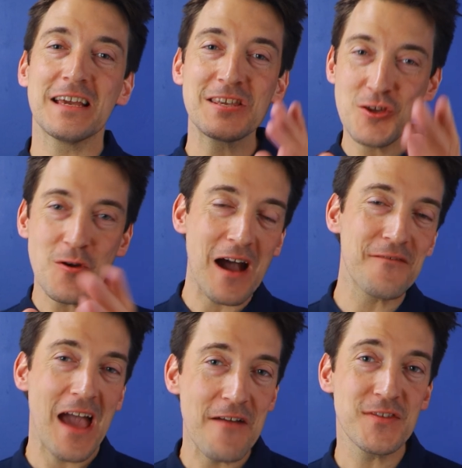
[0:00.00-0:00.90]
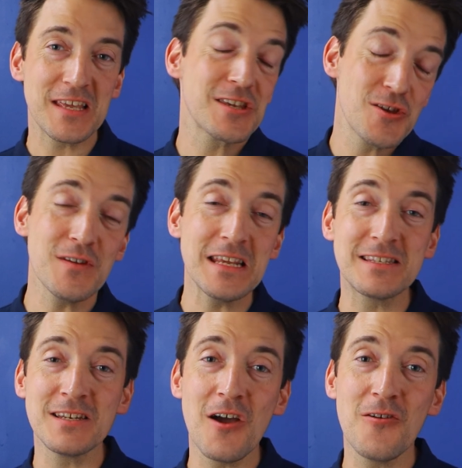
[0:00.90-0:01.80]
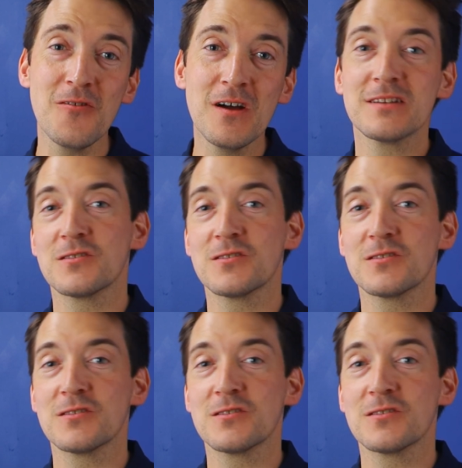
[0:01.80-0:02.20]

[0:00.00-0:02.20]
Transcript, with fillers: that you have everything you need to know